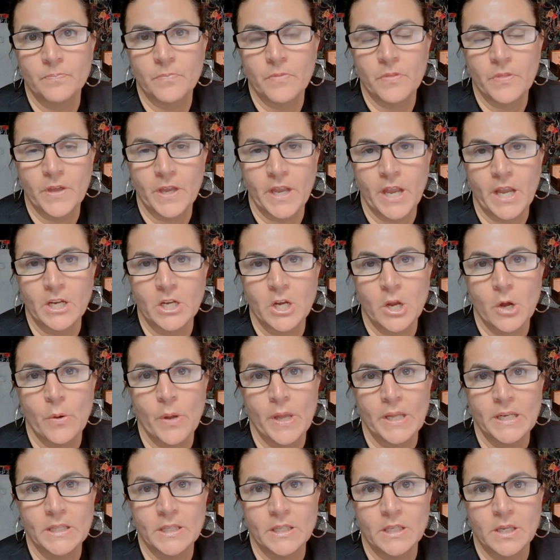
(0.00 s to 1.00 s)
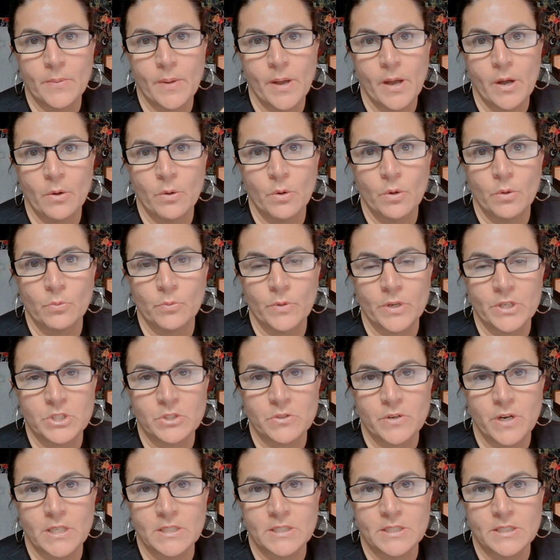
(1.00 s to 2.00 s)
think I know anything about
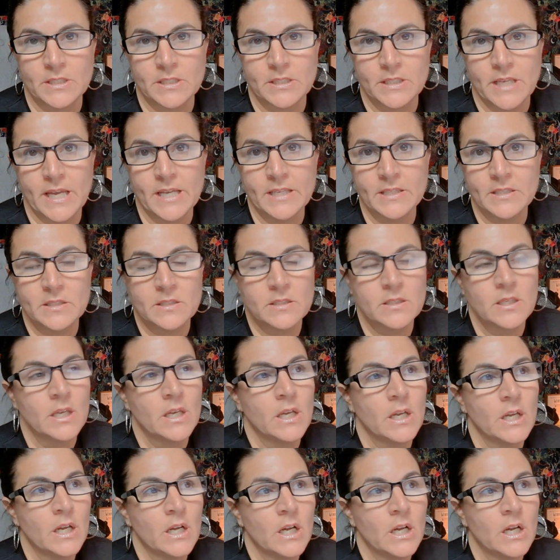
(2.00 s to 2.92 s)
restaurant success?